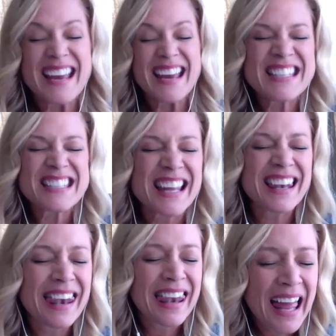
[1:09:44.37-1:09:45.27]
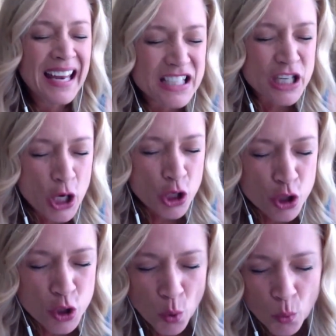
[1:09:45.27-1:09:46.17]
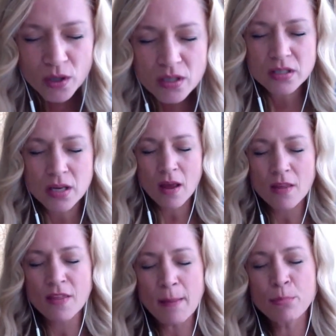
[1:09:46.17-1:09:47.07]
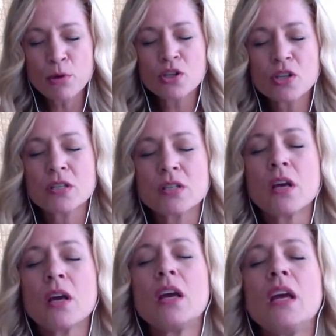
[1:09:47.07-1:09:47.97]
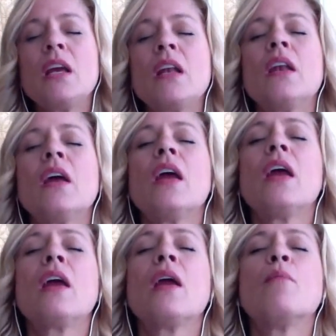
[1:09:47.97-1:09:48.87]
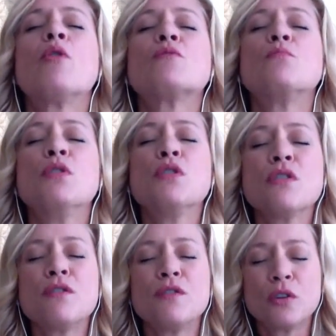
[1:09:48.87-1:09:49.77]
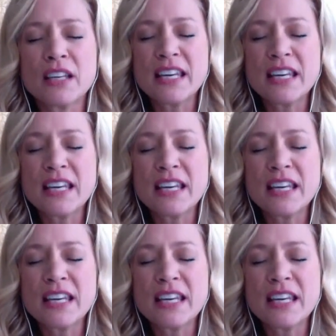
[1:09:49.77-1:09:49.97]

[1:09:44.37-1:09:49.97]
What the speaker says: It's the light source that pushes in a most beautiful,